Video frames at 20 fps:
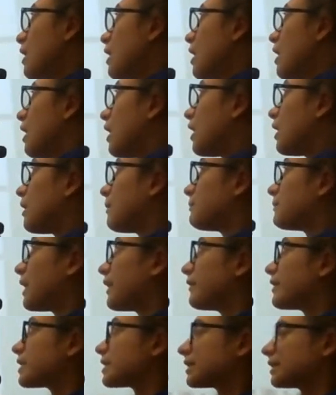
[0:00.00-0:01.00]

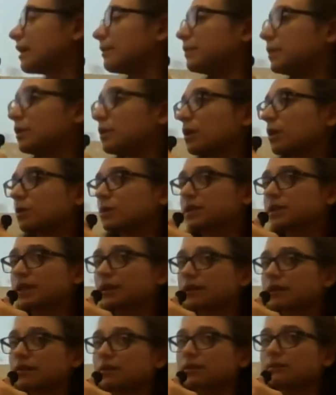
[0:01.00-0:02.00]
Then the
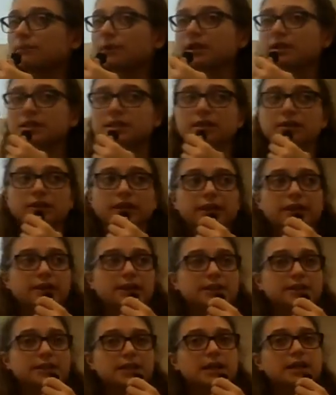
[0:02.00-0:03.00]
submucosa, the
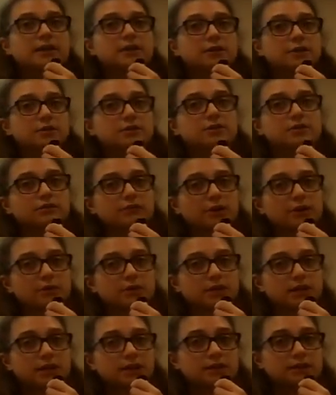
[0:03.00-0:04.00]
muscularis, and the
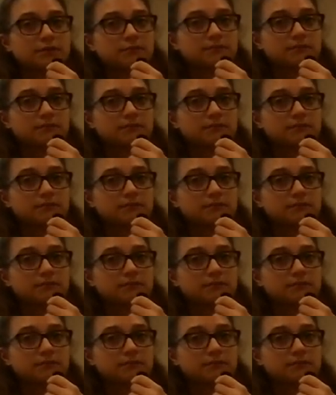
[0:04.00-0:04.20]
serosa.